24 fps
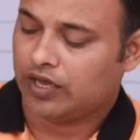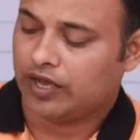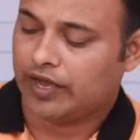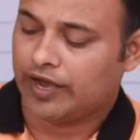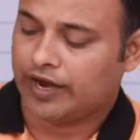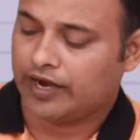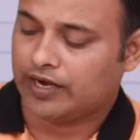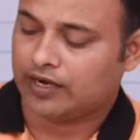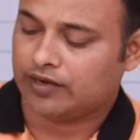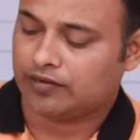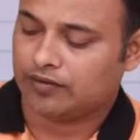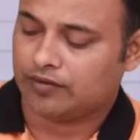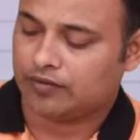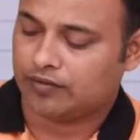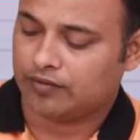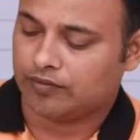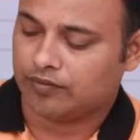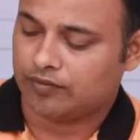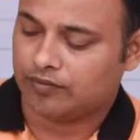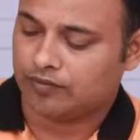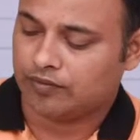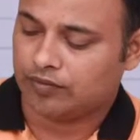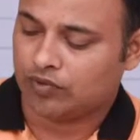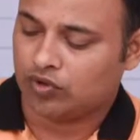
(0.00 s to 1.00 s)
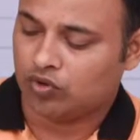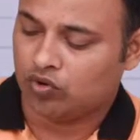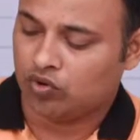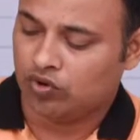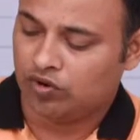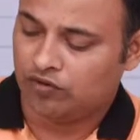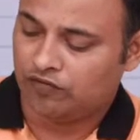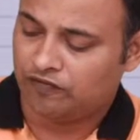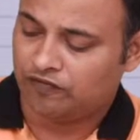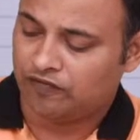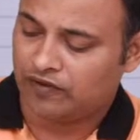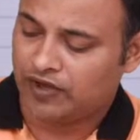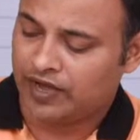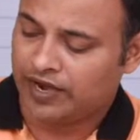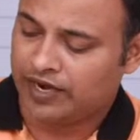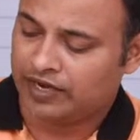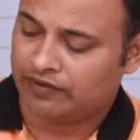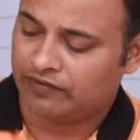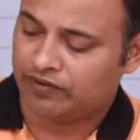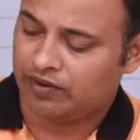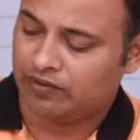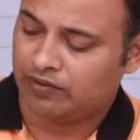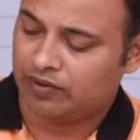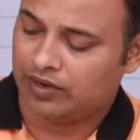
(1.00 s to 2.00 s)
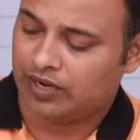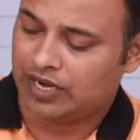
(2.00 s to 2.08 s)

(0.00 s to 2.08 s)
At node 5, it will